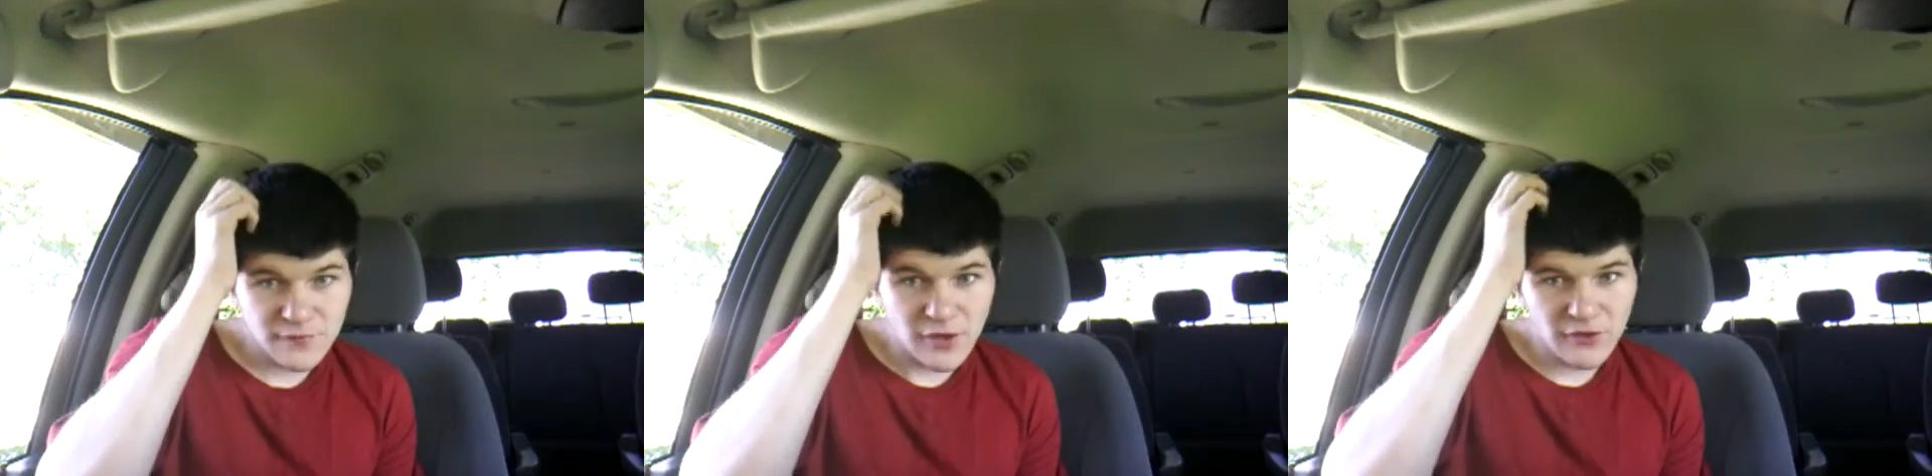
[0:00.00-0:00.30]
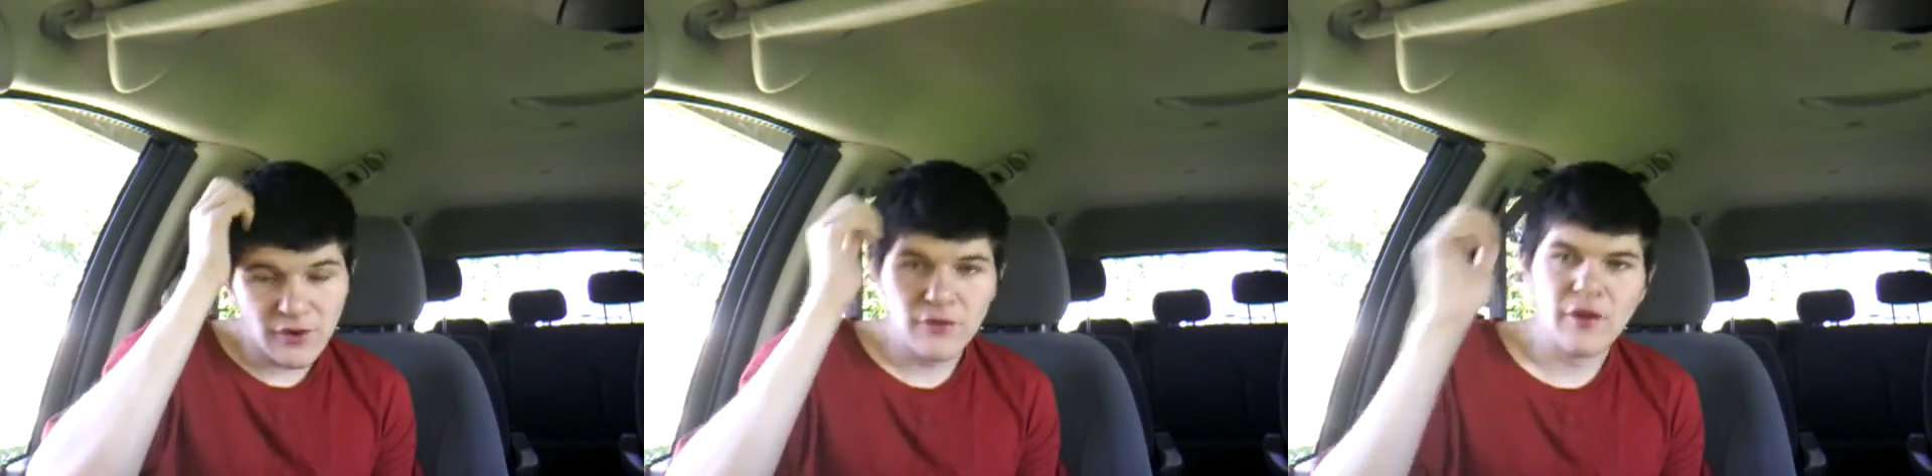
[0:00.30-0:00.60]
Not
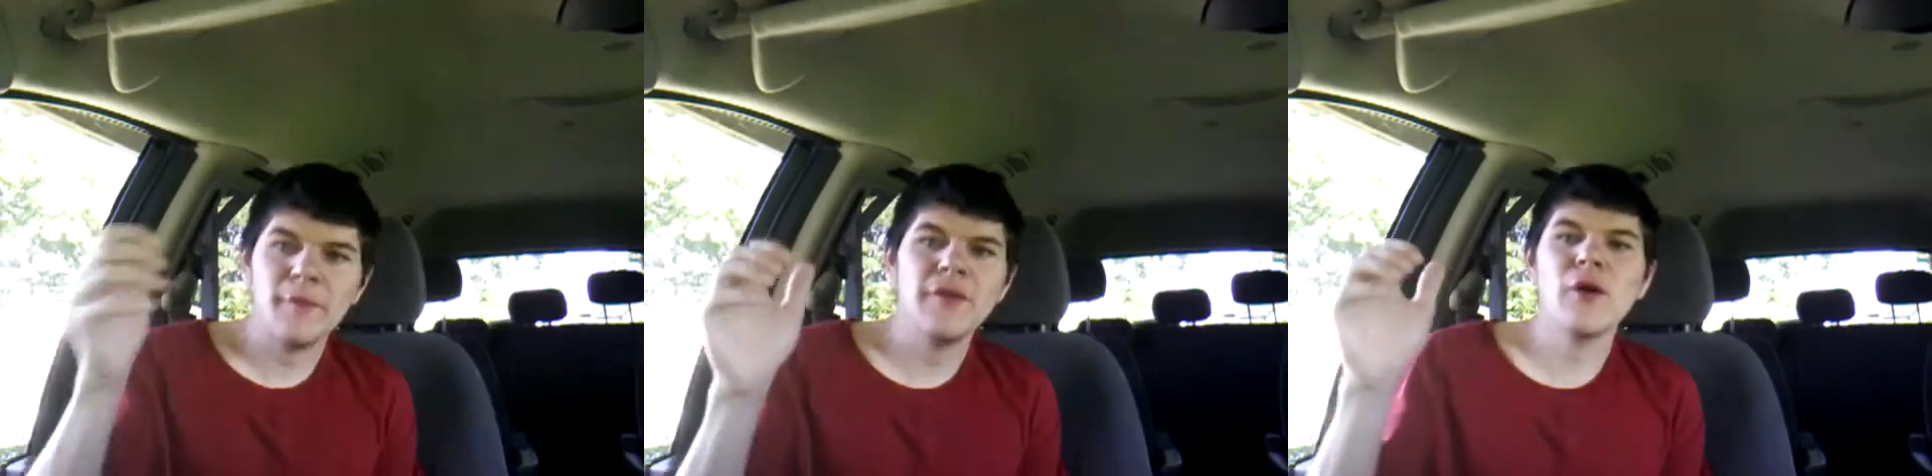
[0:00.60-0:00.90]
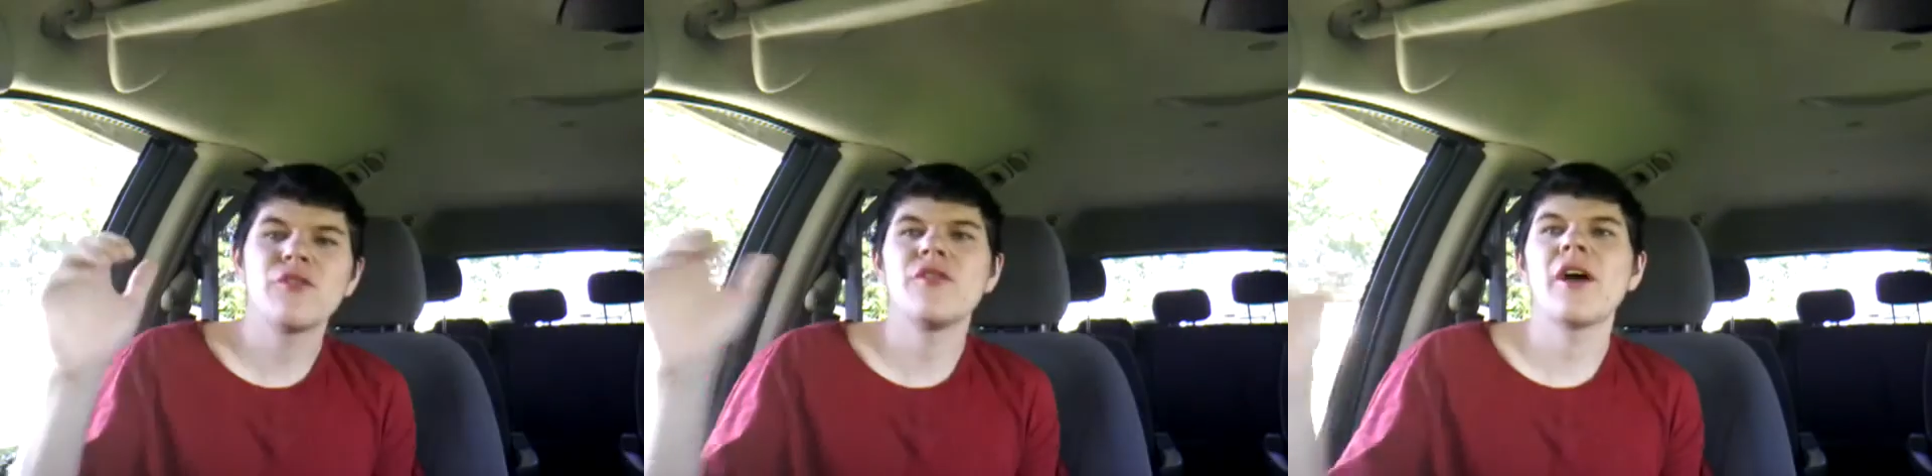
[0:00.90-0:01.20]
your I mean that
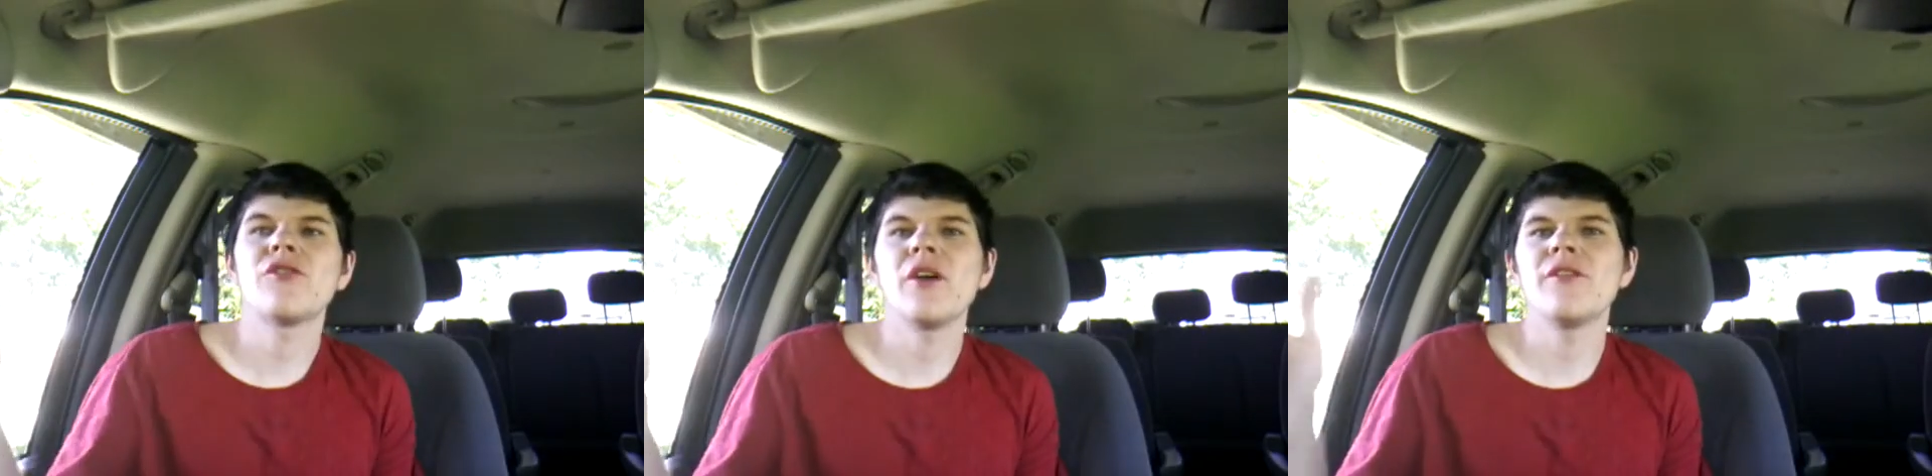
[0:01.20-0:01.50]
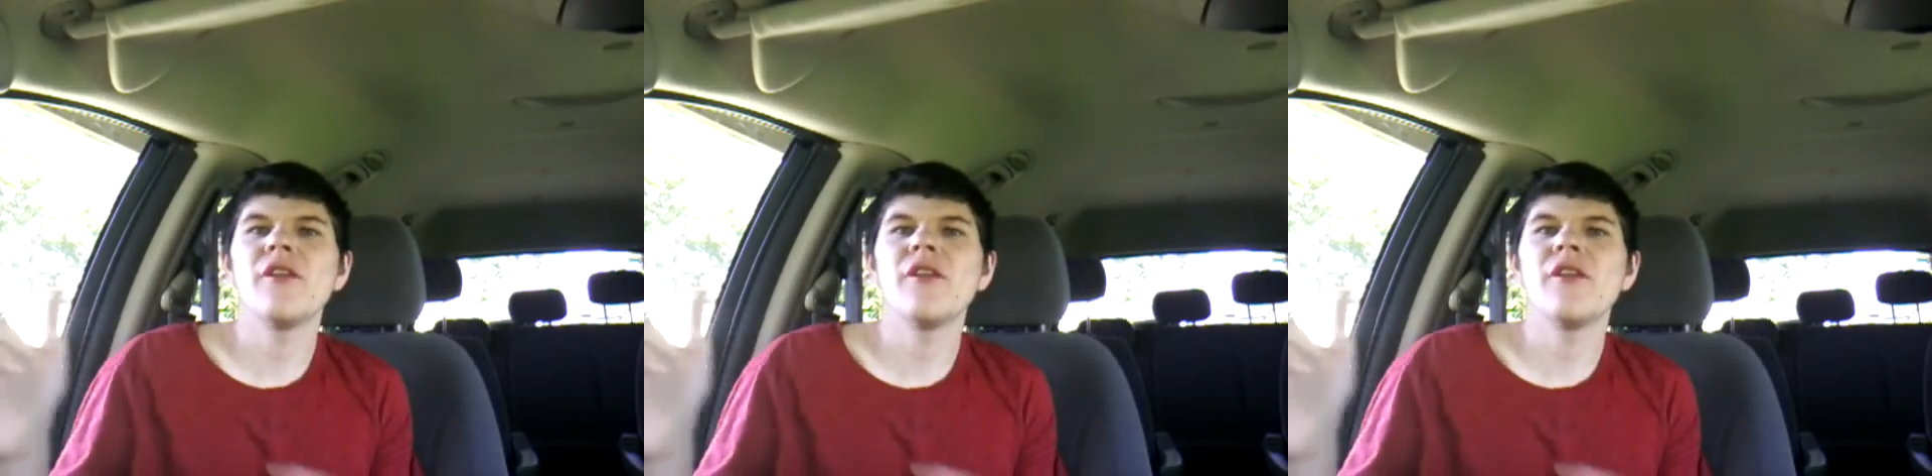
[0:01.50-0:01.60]
was your nitrates.